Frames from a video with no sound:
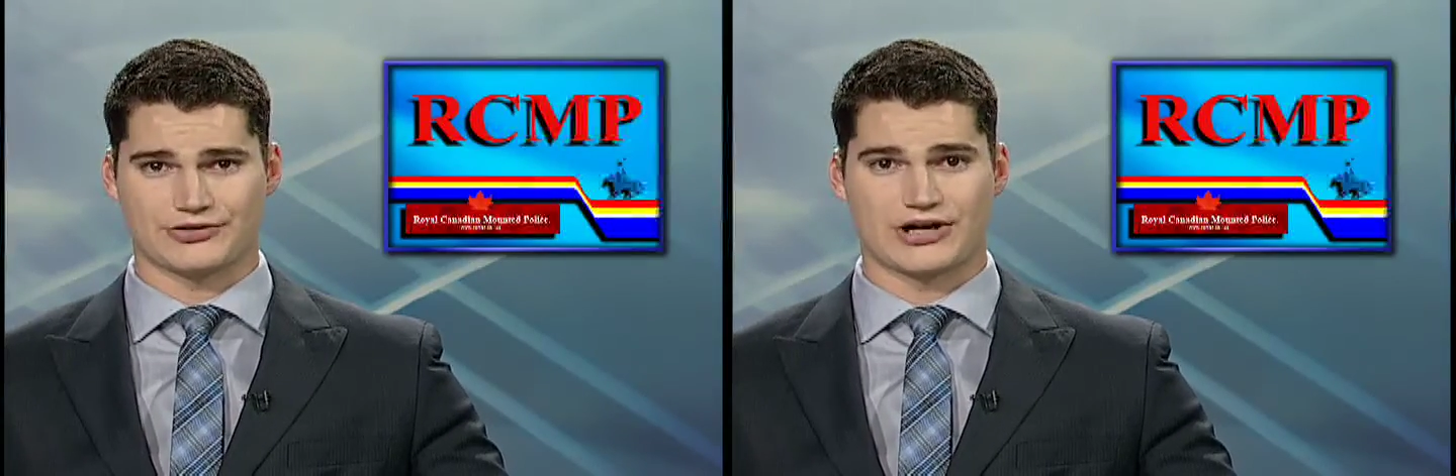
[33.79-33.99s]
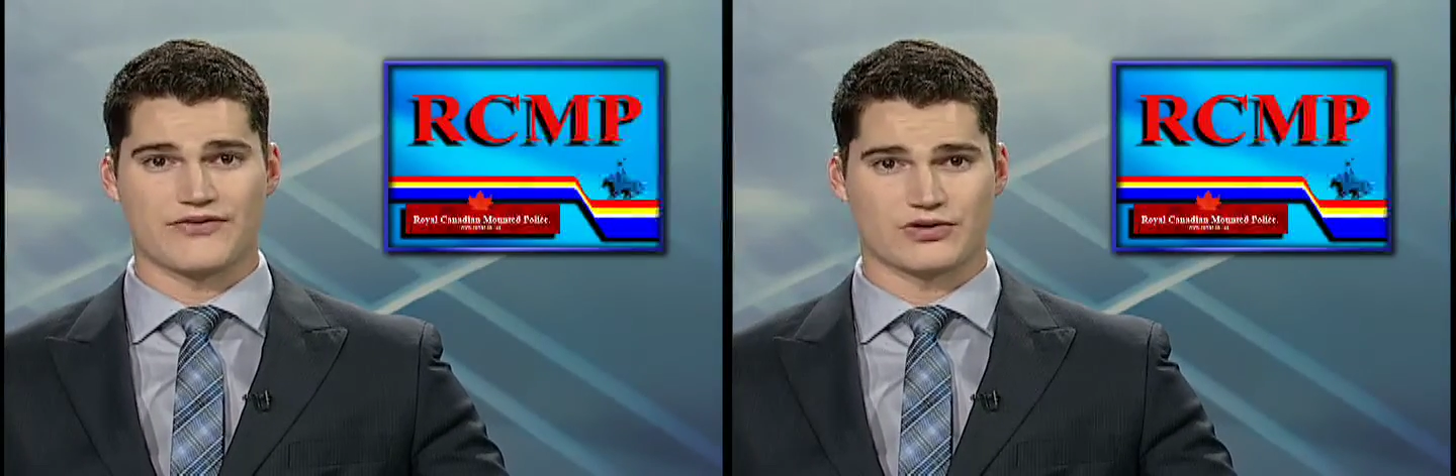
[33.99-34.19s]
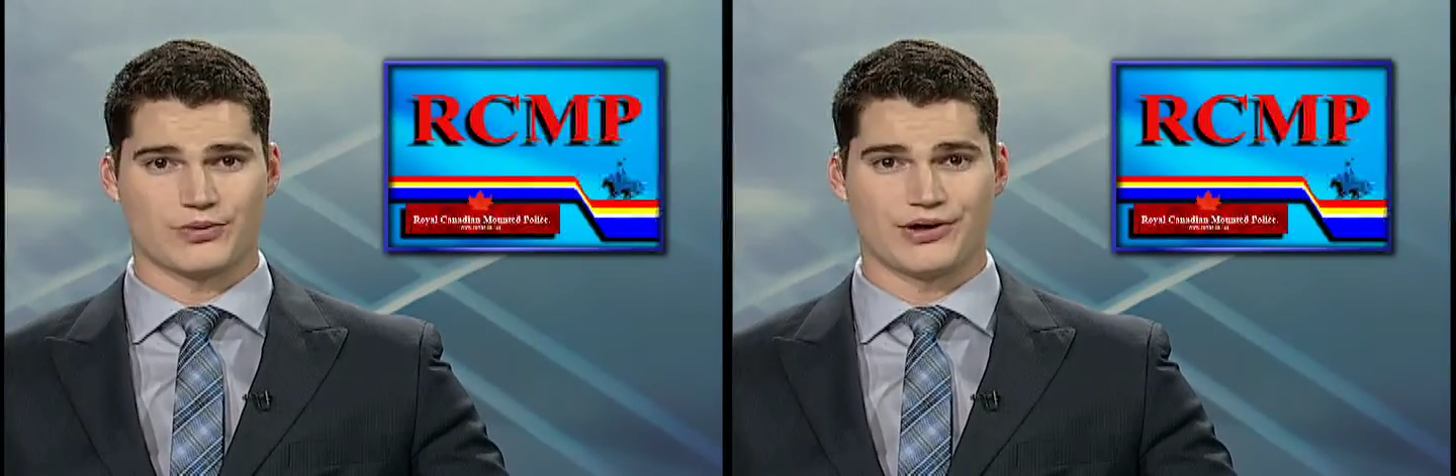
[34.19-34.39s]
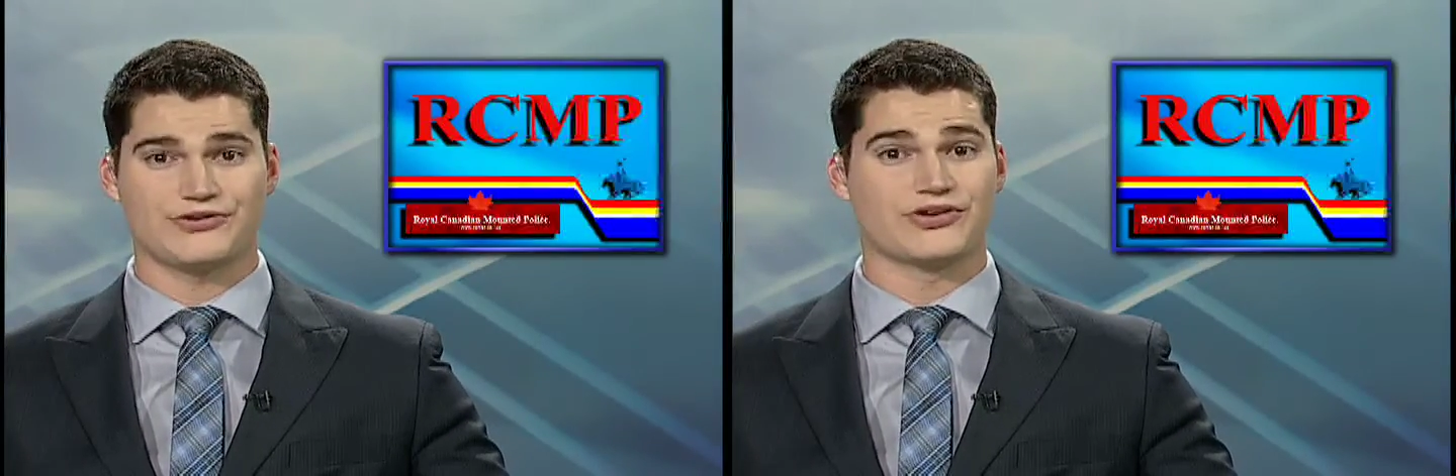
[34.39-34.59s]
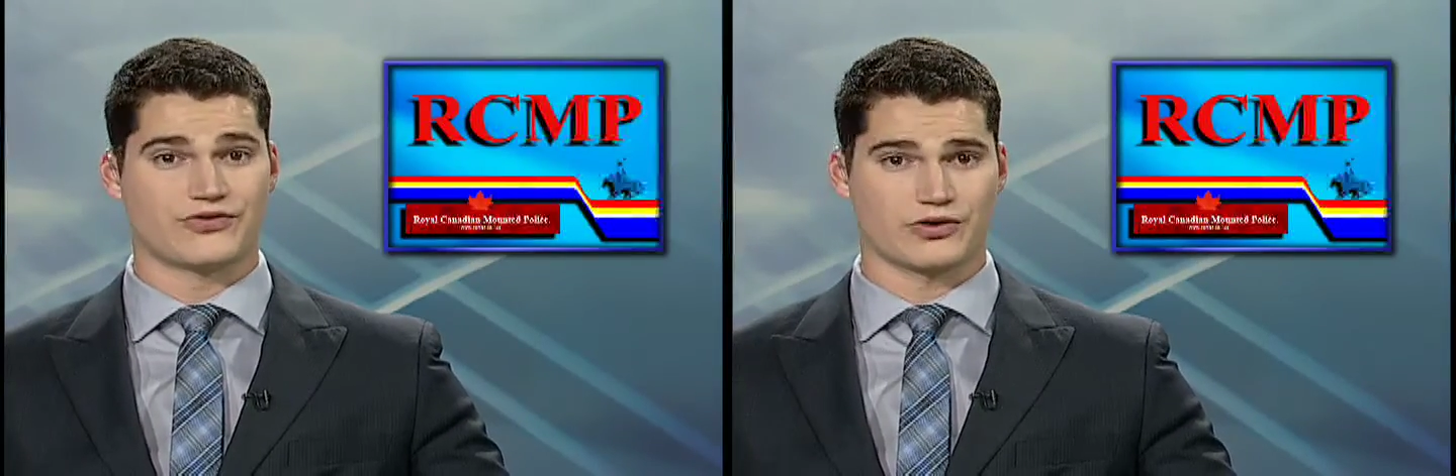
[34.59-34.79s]
Traffic
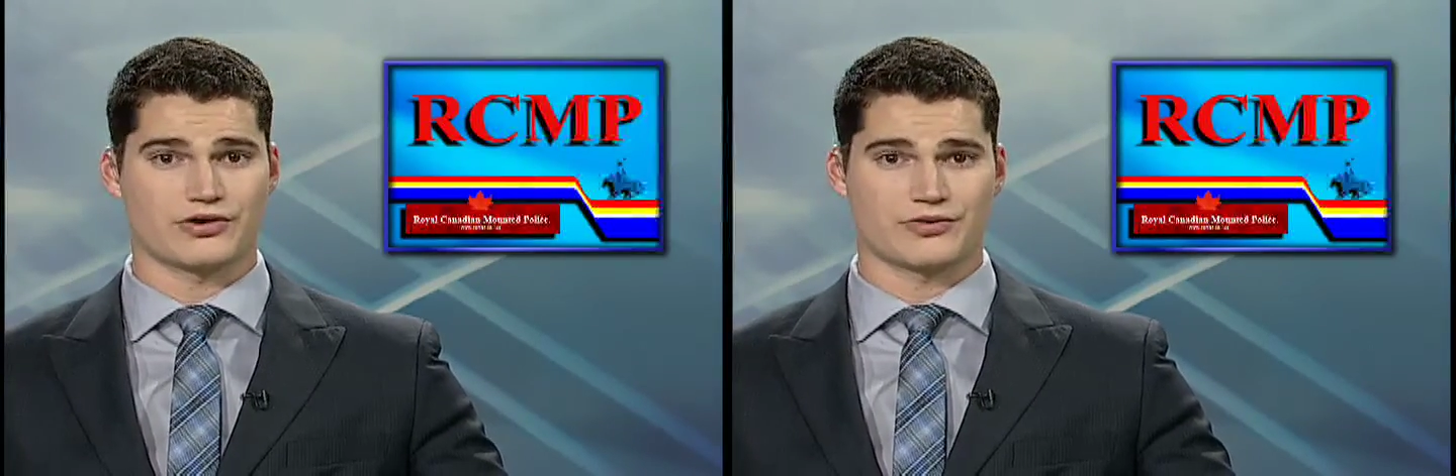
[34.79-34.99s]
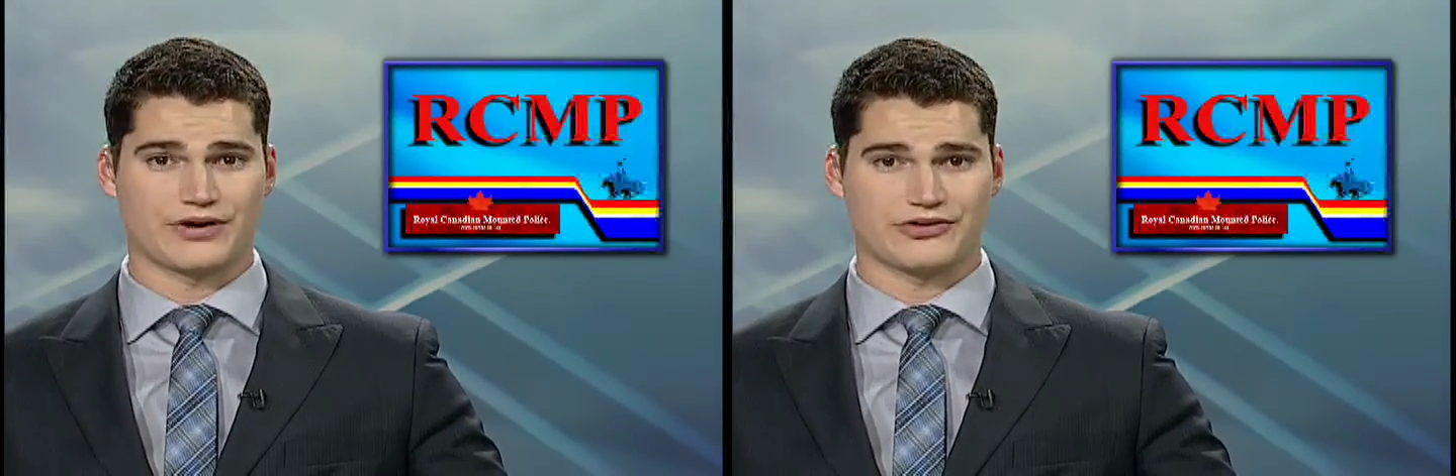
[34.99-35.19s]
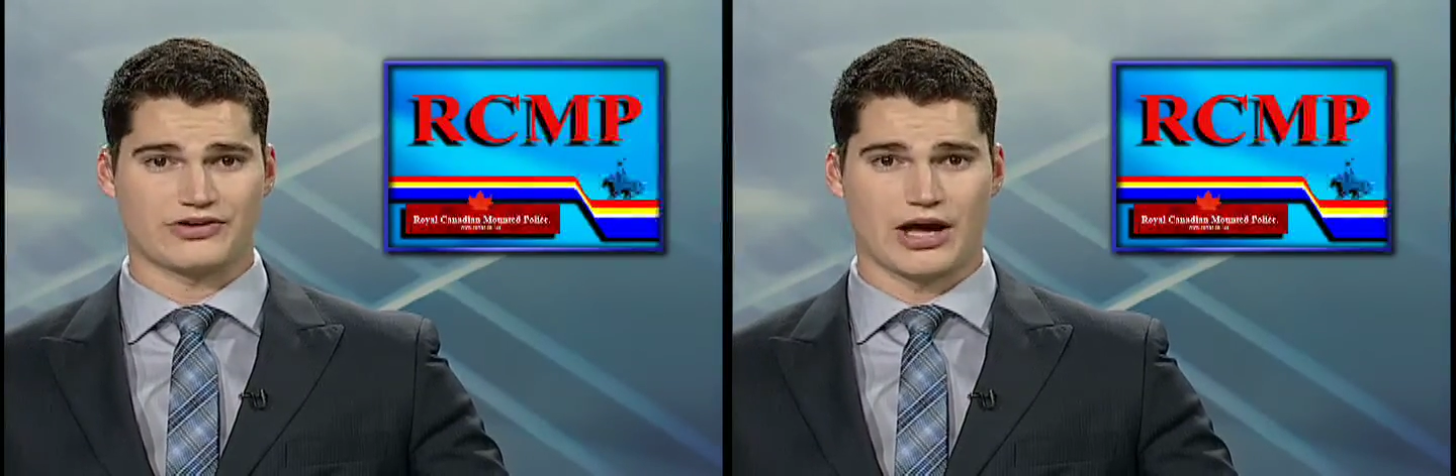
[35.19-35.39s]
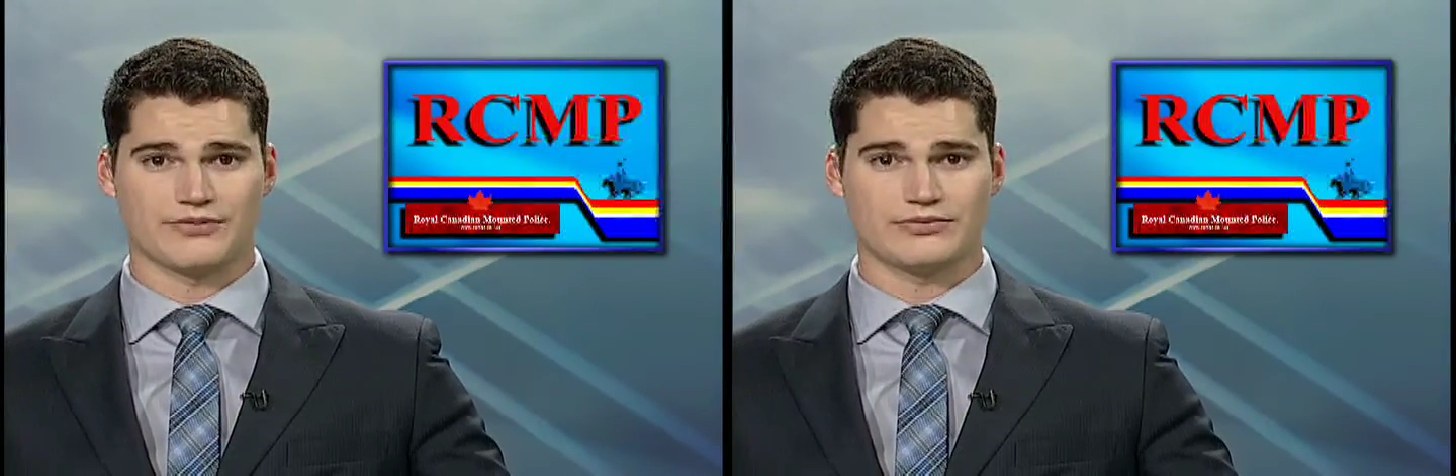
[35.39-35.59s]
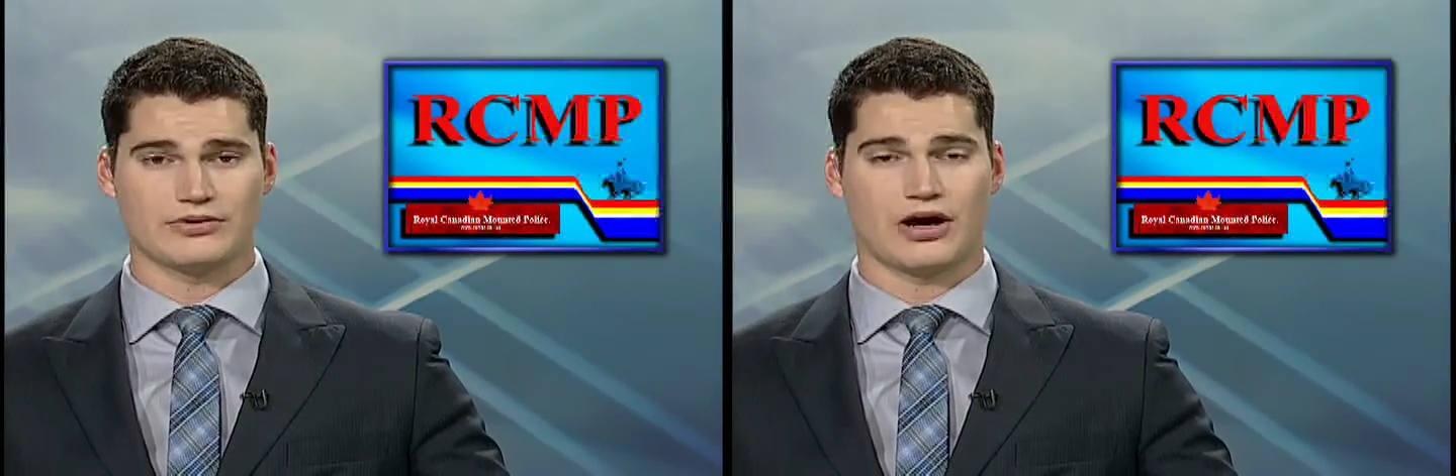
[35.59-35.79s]
was diverted around the, time,